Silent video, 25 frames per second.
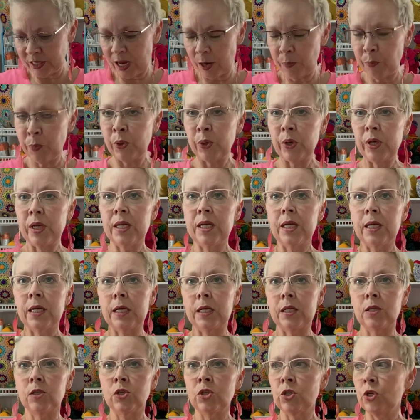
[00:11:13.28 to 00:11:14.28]
I put it
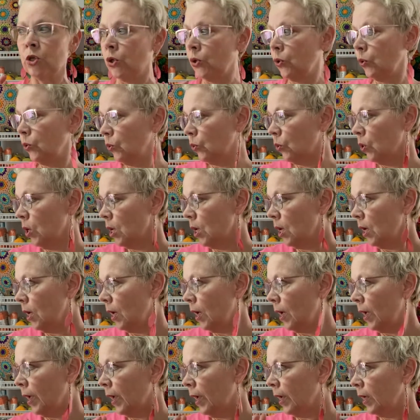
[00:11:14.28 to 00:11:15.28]
into
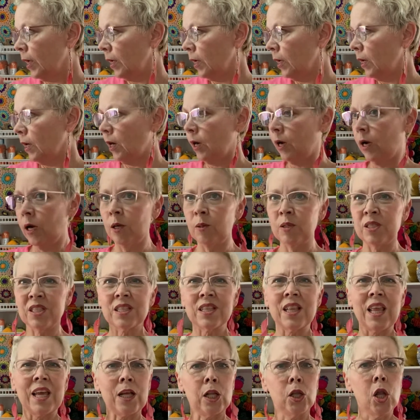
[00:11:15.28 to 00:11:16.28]
it's
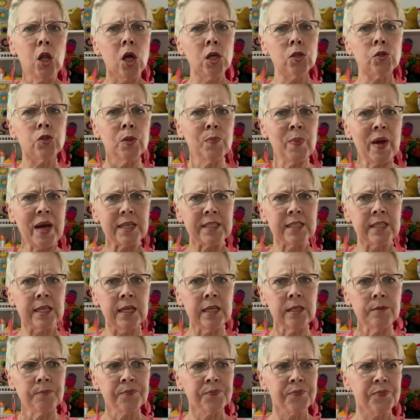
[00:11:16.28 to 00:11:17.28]
like a laundry
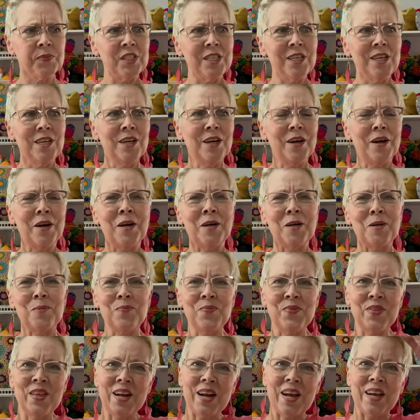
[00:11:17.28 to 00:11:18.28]
basket
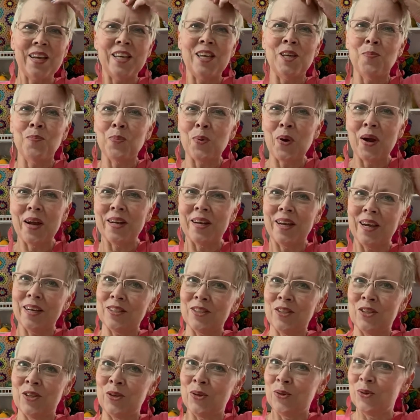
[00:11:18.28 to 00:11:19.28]
that I keep right
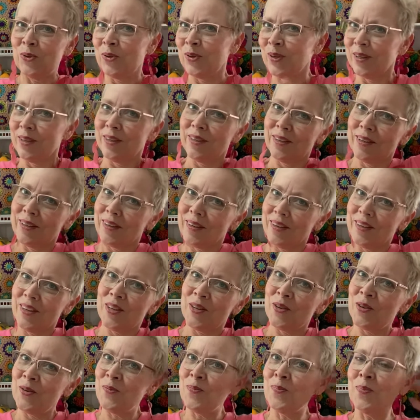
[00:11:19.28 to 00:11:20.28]
next to
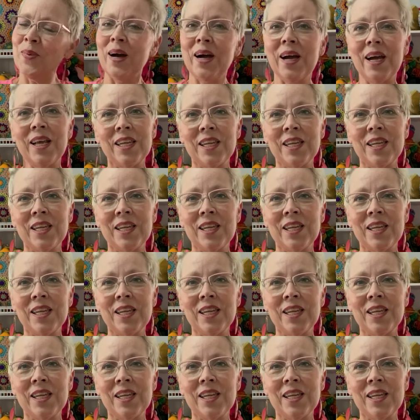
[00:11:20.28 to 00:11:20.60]
my